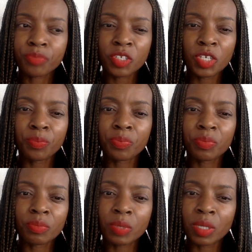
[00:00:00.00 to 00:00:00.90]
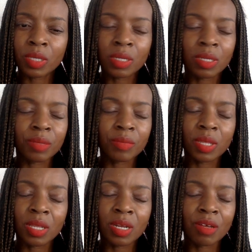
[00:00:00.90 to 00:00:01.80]
Keep breathing in and
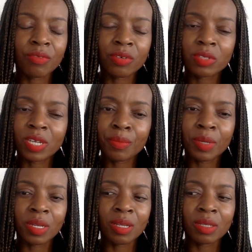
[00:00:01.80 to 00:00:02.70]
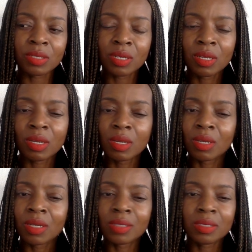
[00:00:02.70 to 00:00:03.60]
breathing out for 10 minutes.
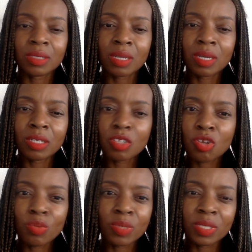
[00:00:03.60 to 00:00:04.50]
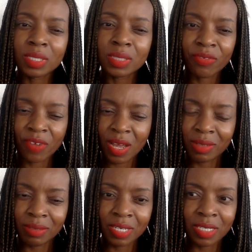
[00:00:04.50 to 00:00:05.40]
It's completely
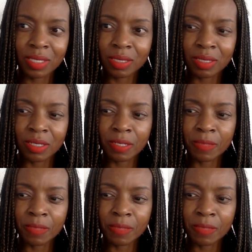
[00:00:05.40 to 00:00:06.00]
fine. Just